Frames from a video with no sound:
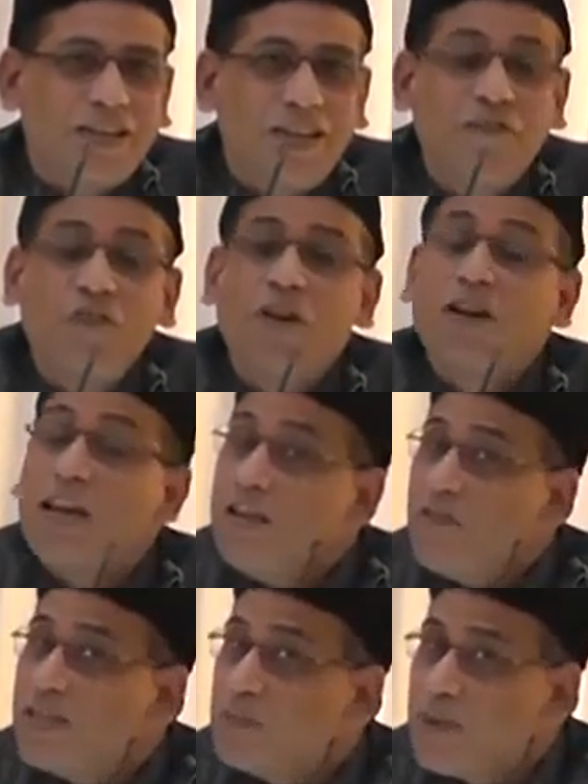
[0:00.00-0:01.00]
If your
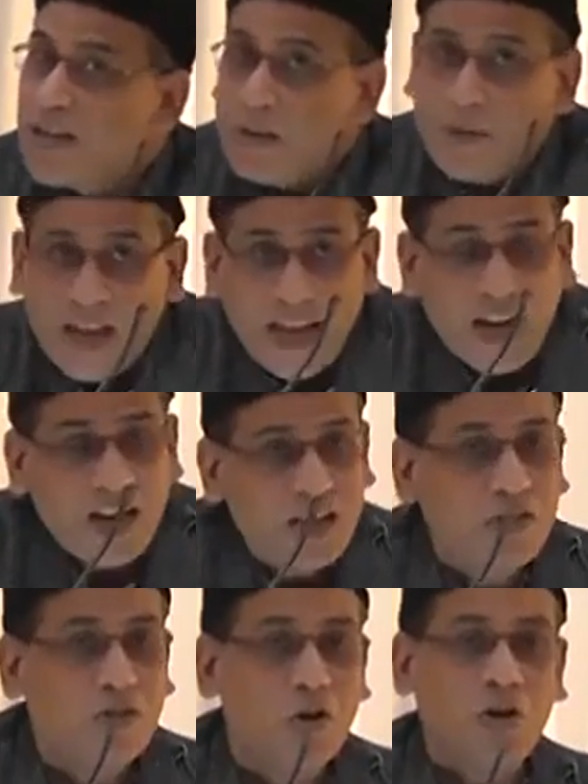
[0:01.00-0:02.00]
life has become hell,
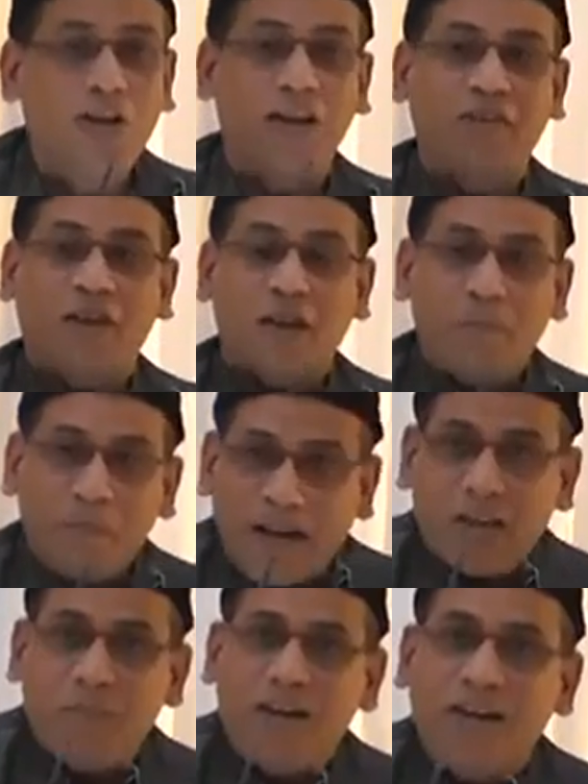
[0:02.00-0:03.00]
you don't have a
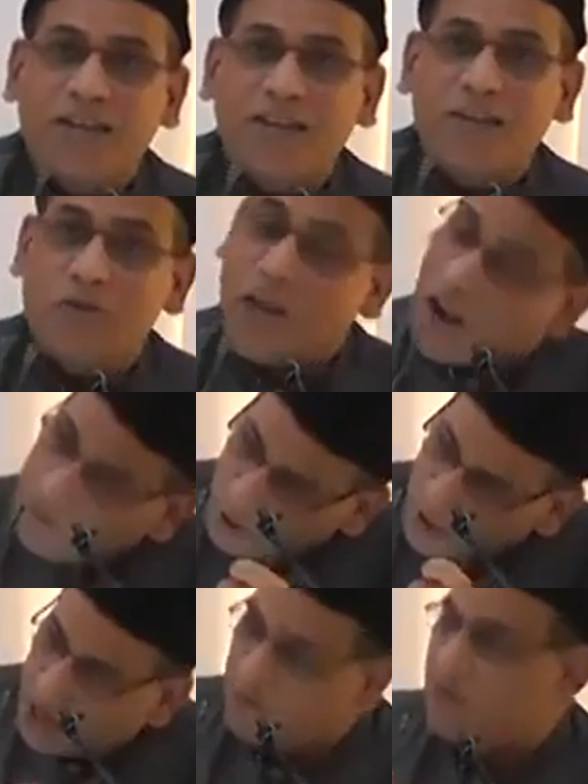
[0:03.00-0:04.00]
compatibility, you have
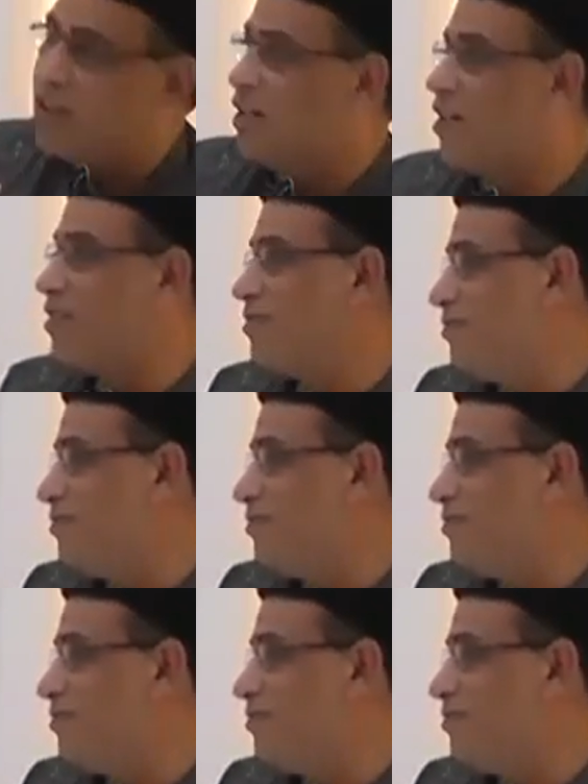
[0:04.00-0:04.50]
to live with her.